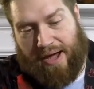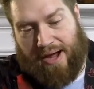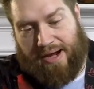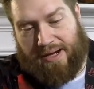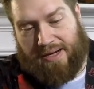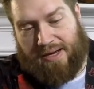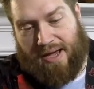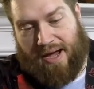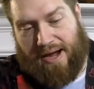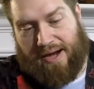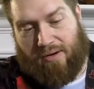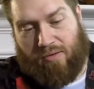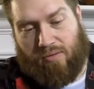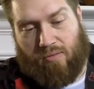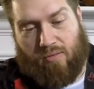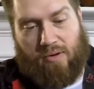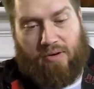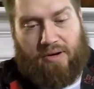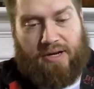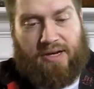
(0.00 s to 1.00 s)
I don't
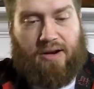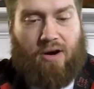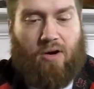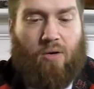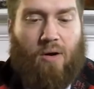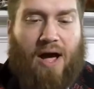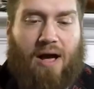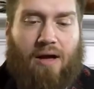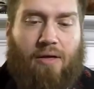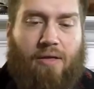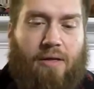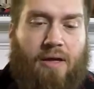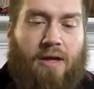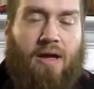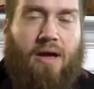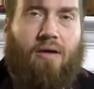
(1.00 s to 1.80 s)
really know how,